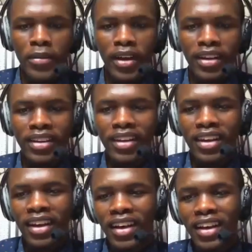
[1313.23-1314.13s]
And
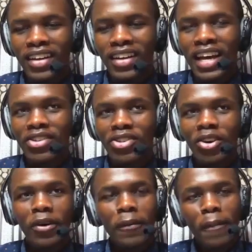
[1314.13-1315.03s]
you
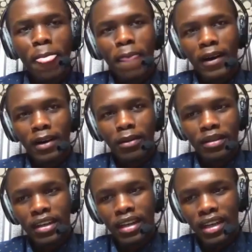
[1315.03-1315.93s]
know,
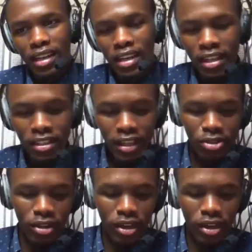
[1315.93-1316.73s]
as